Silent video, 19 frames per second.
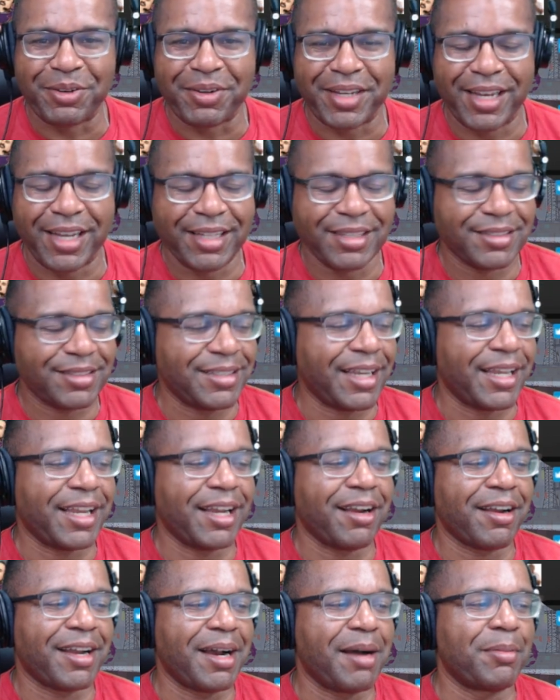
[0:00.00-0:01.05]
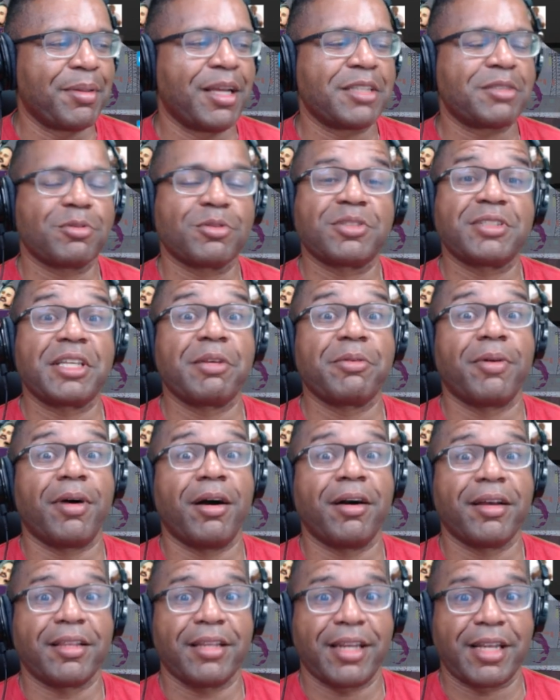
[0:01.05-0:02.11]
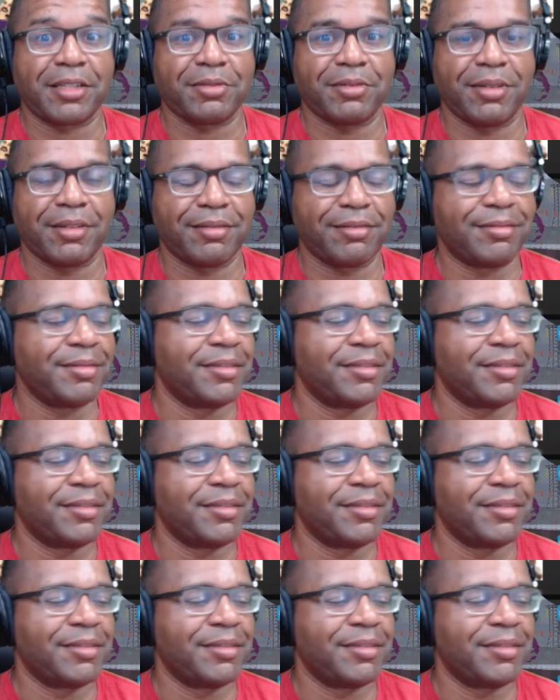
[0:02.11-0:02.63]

Okay, take care. God bless. We'll see you all in the next one.